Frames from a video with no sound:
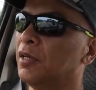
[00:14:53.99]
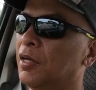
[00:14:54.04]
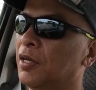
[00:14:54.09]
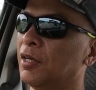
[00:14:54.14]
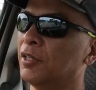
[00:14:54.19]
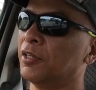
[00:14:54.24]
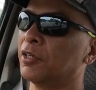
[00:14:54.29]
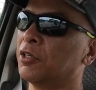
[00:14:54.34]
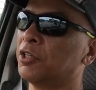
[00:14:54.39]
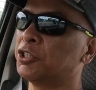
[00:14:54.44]

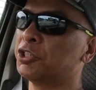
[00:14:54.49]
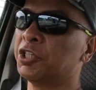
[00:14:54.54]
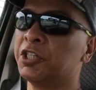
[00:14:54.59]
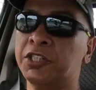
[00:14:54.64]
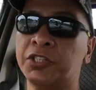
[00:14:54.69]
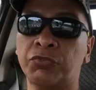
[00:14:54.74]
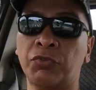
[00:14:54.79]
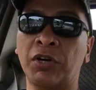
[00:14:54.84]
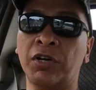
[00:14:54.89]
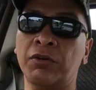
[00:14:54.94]
the cushion is
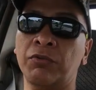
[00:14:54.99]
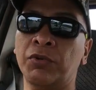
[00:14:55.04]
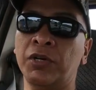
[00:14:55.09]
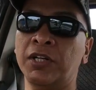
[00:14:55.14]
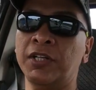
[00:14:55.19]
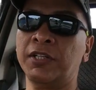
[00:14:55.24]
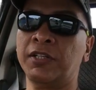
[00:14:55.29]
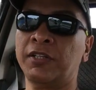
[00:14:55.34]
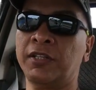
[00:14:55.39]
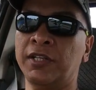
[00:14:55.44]
really
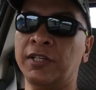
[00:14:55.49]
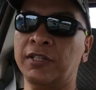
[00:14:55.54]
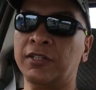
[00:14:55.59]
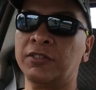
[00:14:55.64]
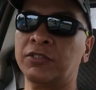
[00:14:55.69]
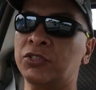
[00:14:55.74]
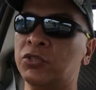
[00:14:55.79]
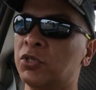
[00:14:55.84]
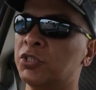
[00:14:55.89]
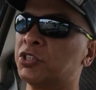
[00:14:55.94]
thick,
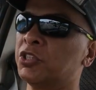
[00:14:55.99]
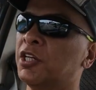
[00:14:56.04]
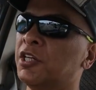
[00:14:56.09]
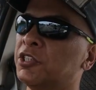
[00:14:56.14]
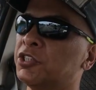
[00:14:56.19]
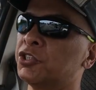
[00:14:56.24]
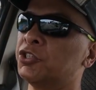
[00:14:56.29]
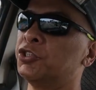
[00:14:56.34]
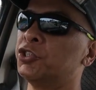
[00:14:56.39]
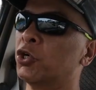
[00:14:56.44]
so it's not as
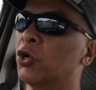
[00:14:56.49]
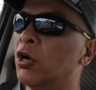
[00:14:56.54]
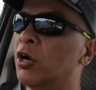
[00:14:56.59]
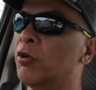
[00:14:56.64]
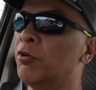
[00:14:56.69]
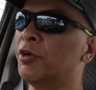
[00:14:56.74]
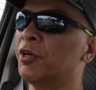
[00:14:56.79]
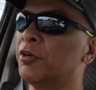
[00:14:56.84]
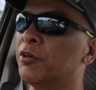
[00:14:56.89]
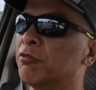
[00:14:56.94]

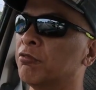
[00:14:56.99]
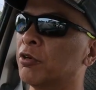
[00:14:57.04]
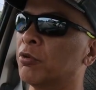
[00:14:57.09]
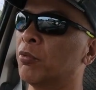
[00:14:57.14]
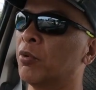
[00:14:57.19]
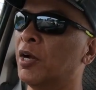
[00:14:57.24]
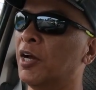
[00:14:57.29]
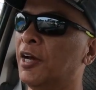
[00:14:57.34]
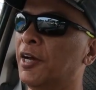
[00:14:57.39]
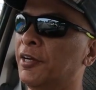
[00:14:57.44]
jarring of a
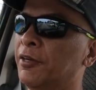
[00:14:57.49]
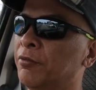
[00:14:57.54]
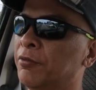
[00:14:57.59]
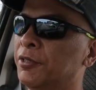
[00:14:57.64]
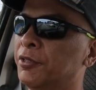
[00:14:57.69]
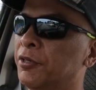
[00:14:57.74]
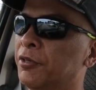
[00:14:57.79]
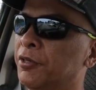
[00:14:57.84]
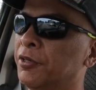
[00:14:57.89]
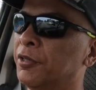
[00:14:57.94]
ride when
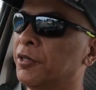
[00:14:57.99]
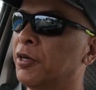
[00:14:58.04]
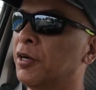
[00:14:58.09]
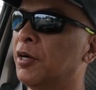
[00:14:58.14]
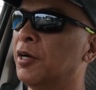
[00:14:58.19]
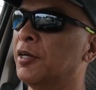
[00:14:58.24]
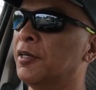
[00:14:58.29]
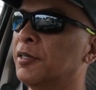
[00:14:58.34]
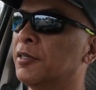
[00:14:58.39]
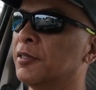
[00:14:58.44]
you're in the
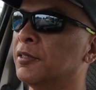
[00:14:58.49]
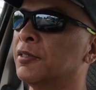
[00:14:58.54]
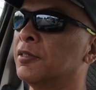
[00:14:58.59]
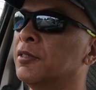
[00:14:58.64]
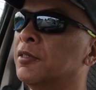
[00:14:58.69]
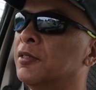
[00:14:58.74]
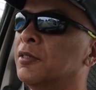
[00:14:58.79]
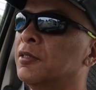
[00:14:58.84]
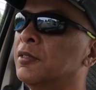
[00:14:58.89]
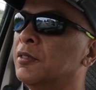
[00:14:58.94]
Honda.
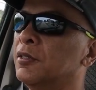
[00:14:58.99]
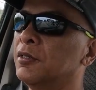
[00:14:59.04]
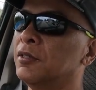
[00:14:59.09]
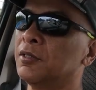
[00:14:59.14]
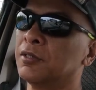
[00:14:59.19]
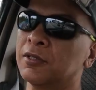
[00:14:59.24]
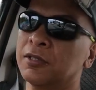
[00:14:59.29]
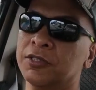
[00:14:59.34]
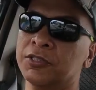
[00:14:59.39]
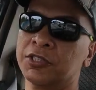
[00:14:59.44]

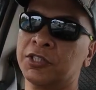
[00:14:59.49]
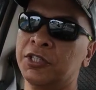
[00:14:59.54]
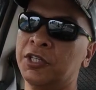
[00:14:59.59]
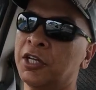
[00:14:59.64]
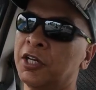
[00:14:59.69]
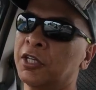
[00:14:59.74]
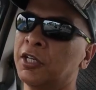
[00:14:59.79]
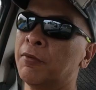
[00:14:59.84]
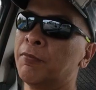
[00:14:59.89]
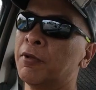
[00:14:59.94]
Because you got
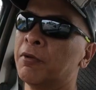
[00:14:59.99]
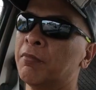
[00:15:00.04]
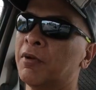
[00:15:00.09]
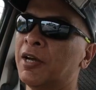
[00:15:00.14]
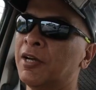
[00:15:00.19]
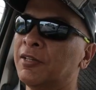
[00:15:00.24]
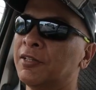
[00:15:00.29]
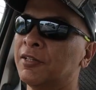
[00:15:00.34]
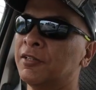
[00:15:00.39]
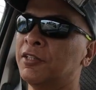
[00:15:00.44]
to keep in mind
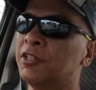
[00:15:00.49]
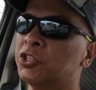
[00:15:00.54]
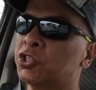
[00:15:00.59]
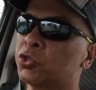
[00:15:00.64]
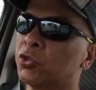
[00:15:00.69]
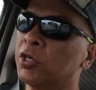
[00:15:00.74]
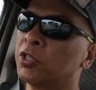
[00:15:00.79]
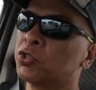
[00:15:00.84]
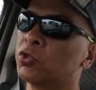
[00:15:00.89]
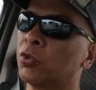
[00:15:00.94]
that these these
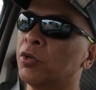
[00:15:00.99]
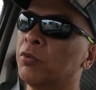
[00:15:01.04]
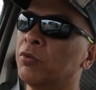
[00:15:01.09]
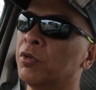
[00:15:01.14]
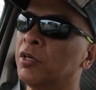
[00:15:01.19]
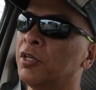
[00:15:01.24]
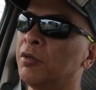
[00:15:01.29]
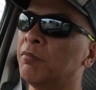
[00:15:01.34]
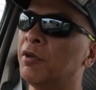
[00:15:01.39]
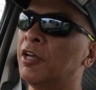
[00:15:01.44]
trucks weren't
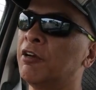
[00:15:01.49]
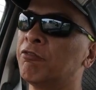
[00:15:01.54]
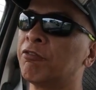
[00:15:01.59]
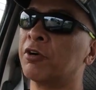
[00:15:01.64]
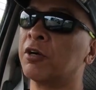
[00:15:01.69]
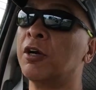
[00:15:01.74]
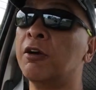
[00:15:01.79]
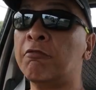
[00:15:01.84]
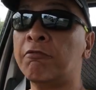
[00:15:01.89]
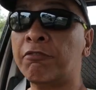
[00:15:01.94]
really made for
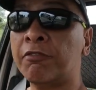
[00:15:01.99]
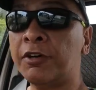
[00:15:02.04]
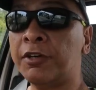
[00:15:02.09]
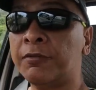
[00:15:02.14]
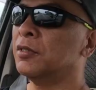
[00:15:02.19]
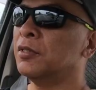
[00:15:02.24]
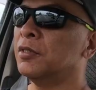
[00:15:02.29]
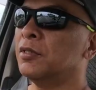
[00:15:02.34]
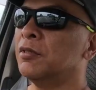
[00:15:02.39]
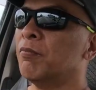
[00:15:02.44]
comfort.
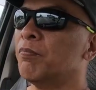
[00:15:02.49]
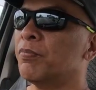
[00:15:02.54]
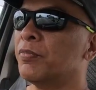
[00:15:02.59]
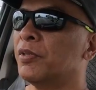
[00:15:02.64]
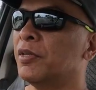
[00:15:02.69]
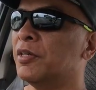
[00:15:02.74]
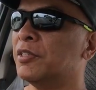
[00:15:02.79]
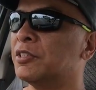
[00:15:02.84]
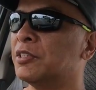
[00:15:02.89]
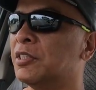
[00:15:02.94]

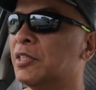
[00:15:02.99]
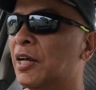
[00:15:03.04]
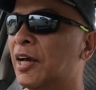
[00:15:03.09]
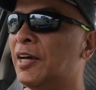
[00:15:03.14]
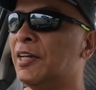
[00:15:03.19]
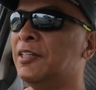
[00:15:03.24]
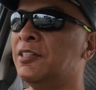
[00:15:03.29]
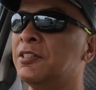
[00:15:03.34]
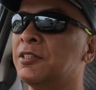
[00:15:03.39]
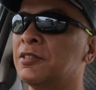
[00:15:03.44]
It's
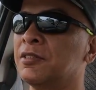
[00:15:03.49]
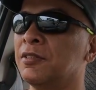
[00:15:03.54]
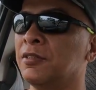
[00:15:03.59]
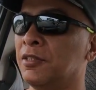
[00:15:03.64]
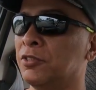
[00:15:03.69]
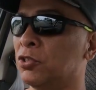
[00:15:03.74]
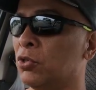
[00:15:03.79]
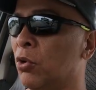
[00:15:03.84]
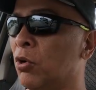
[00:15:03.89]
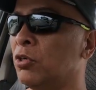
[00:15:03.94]
nice,
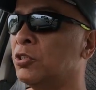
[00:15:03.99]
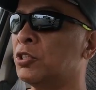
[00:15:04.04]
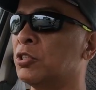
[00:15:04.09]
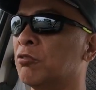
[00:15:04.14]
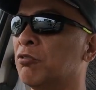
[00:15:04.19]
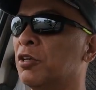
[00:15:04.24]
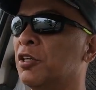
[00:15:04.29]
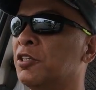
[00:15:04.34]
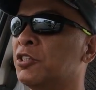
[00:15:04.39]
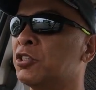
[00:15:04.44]
it's also
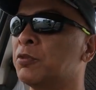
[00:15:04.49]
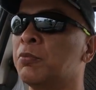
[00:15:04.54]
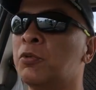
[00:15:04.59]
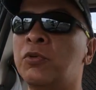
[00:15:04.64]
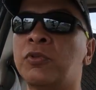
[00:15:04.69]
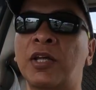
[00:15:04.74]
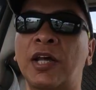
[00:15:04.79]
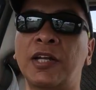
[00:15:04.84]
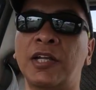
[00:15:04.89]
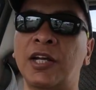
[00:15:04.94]
really
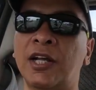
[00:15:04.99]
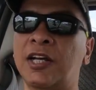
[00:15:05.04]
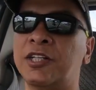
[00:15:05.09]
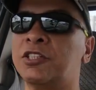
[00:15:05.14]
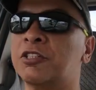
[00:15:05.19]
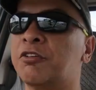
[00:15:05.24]
smooth, and it has a